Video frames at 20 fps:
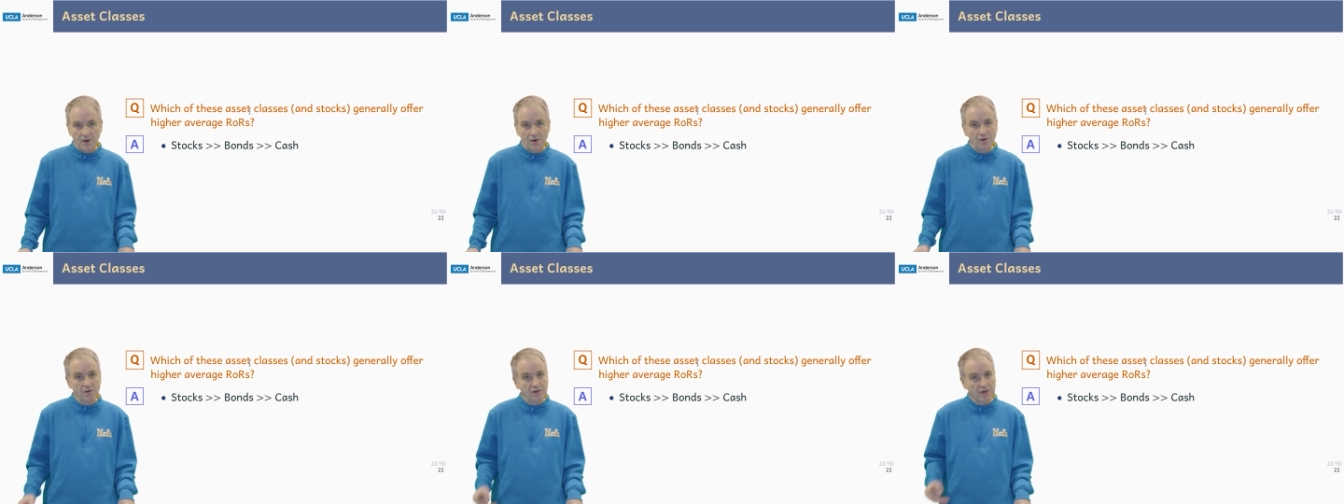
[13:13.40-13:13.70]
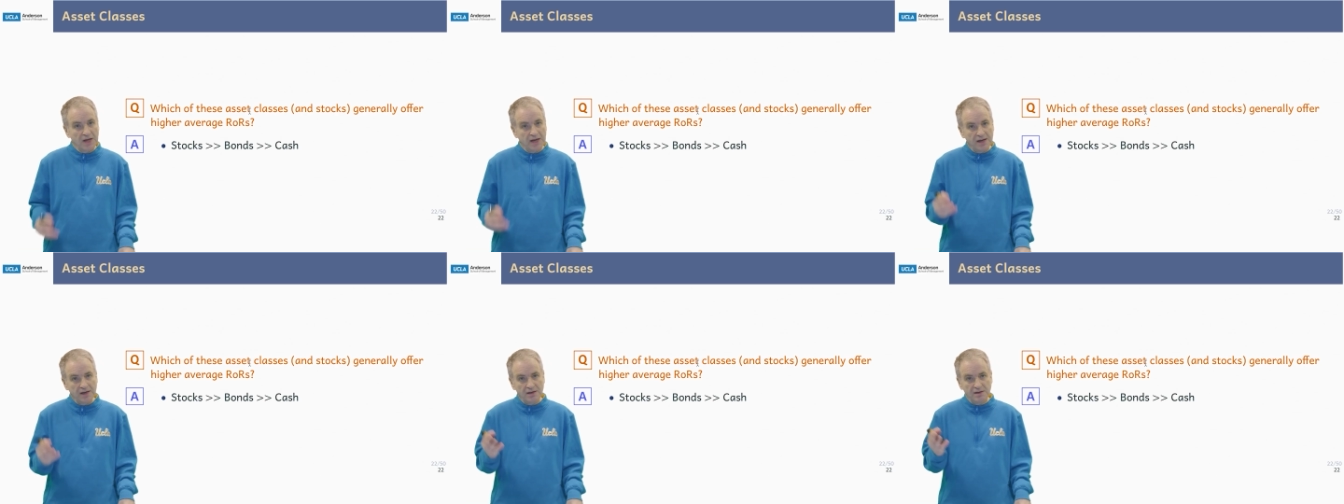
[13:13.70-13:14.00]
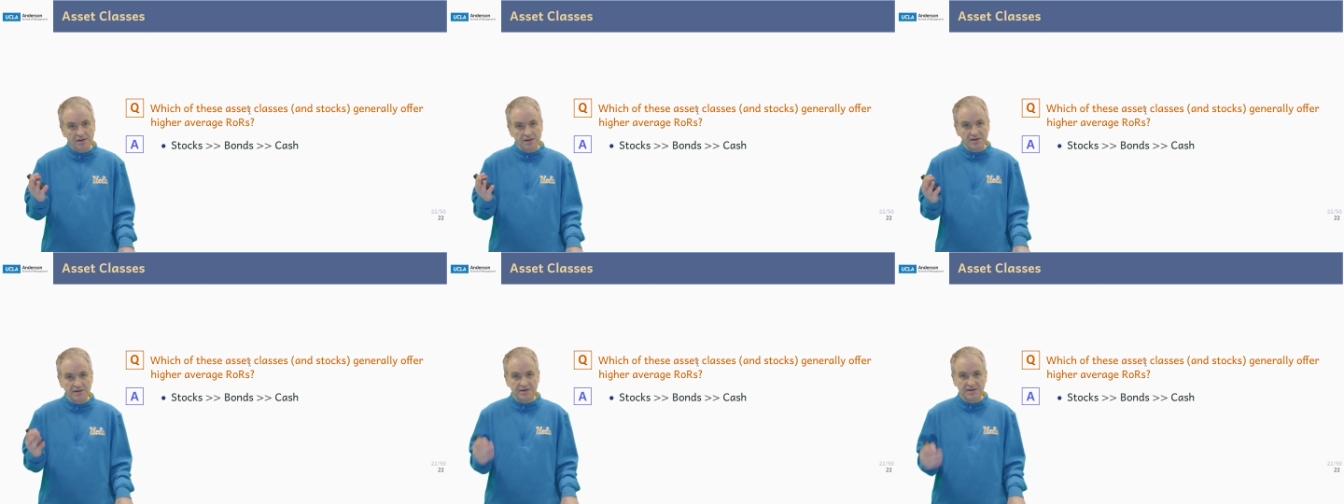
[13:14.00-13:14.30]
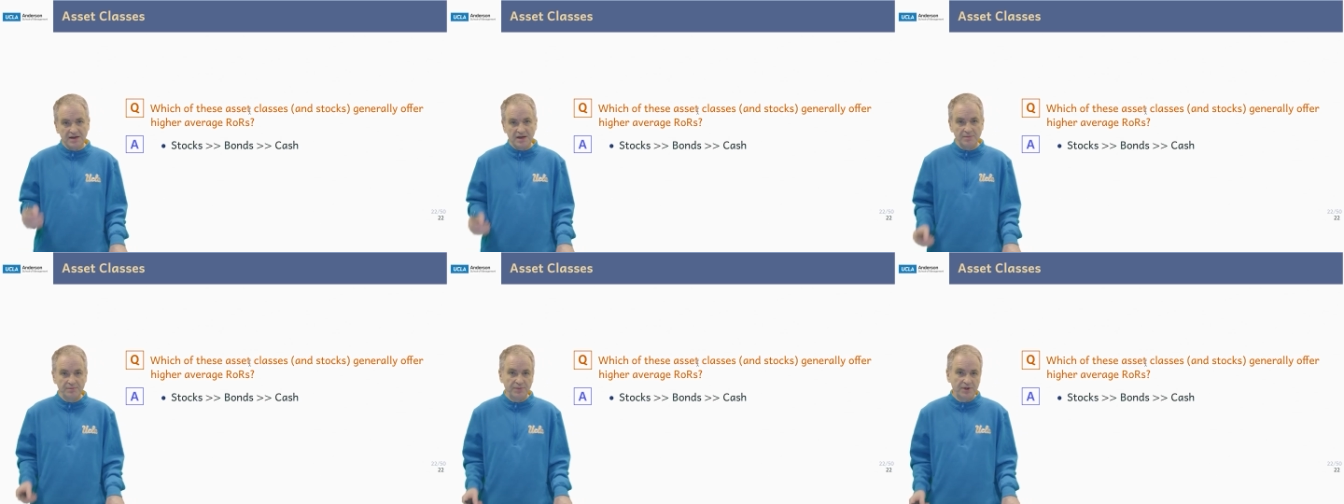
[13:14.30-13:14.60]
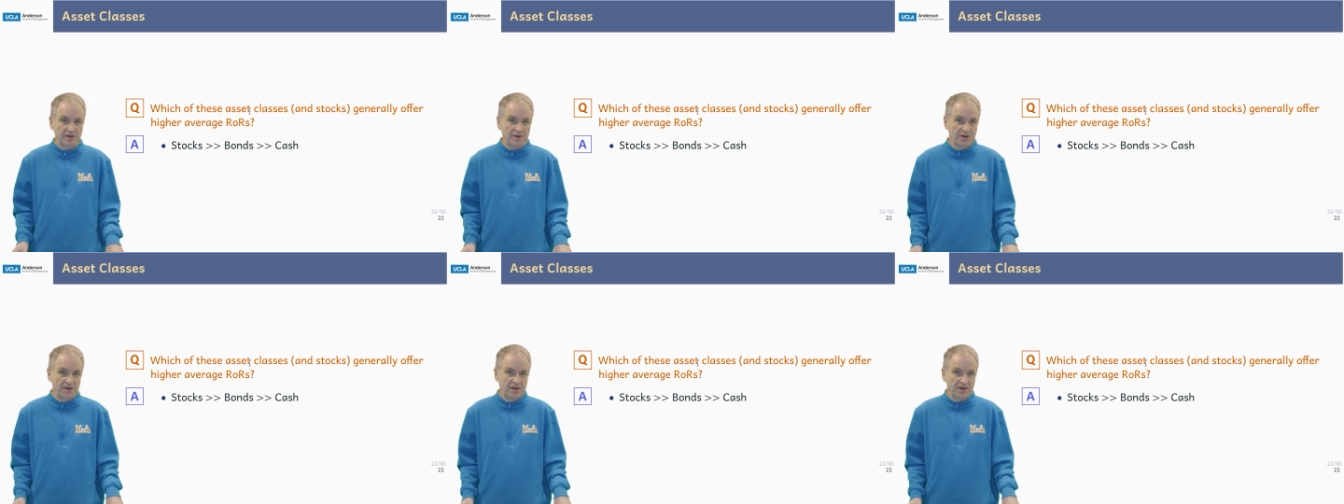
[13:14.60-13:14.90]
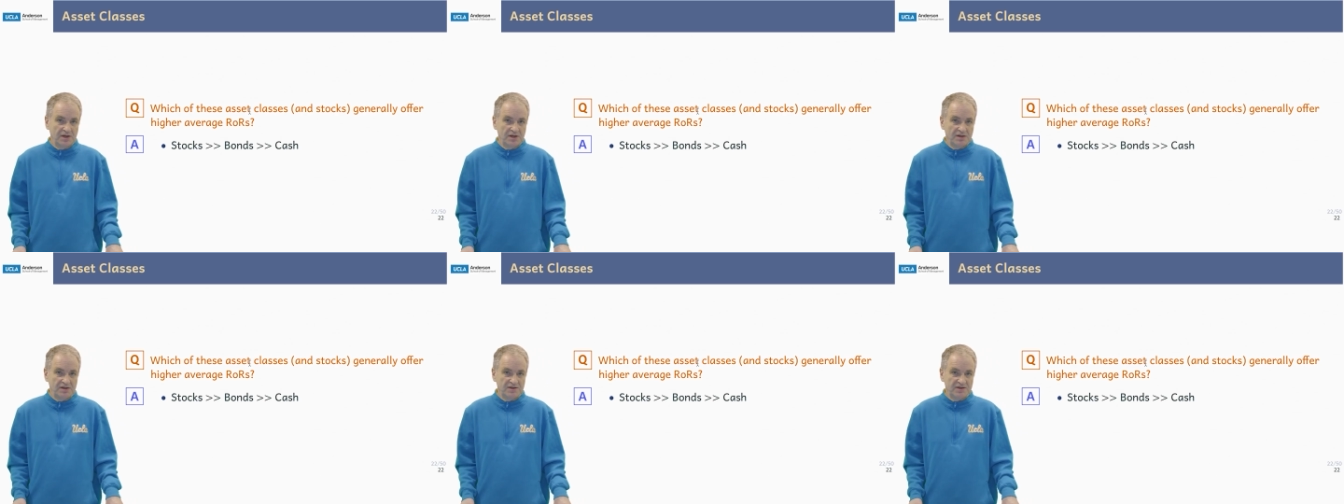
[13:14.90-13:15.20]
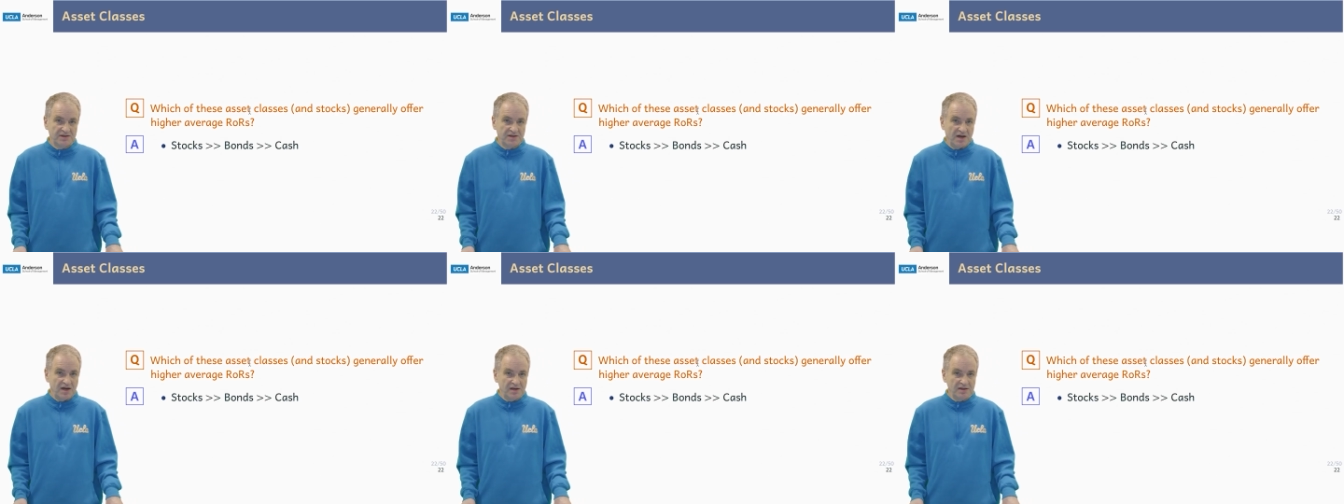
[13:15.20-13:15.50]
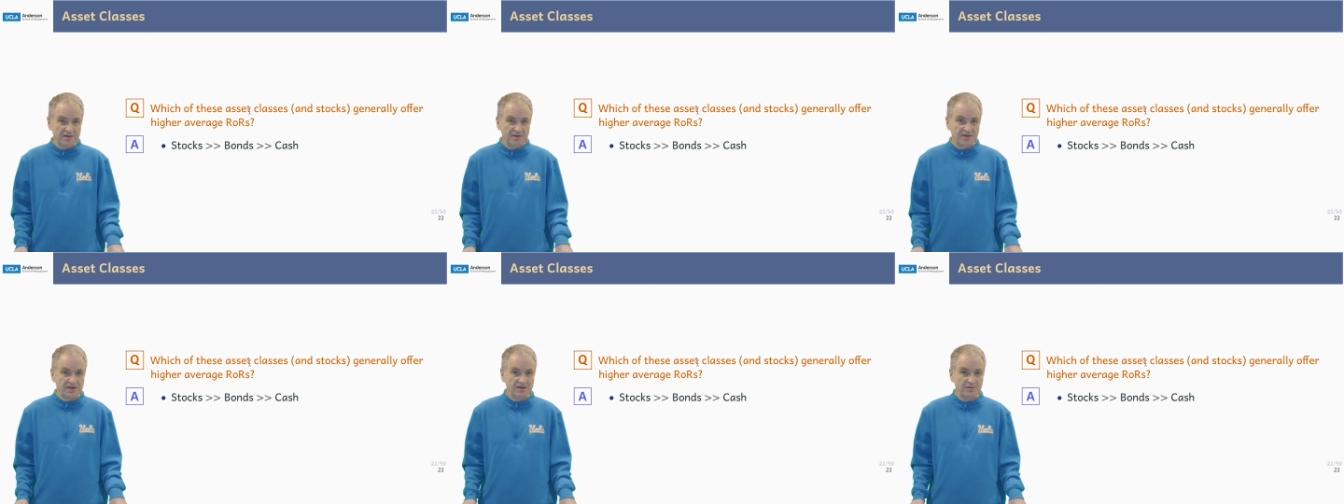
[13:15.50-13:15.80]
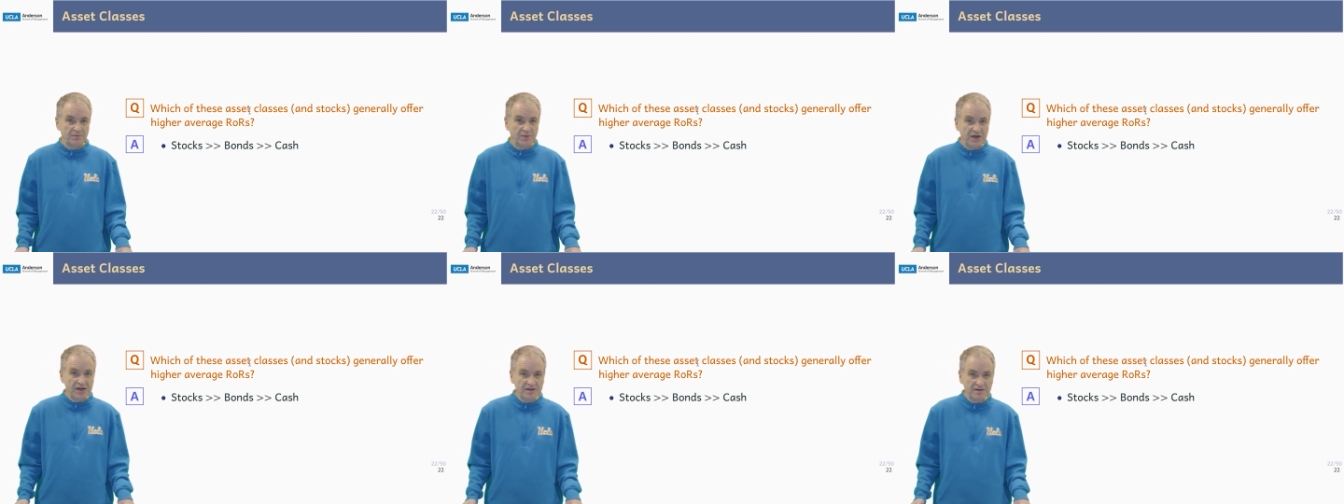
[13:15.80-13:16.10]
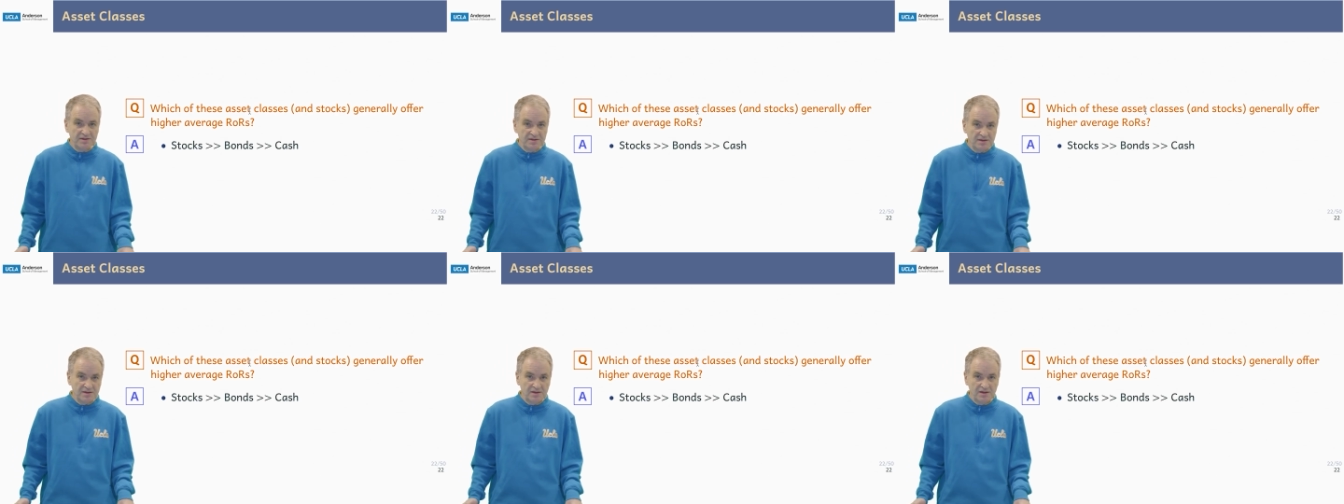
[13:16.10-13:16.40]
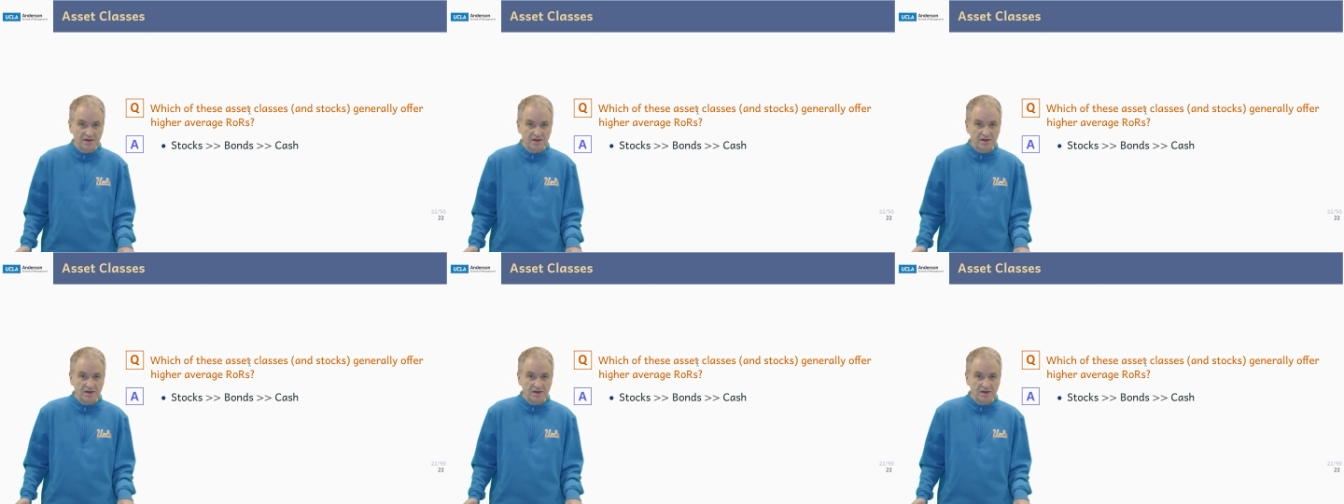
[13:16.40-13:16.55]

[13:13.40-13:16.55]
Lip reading: Okay, in this sample, stocks did best,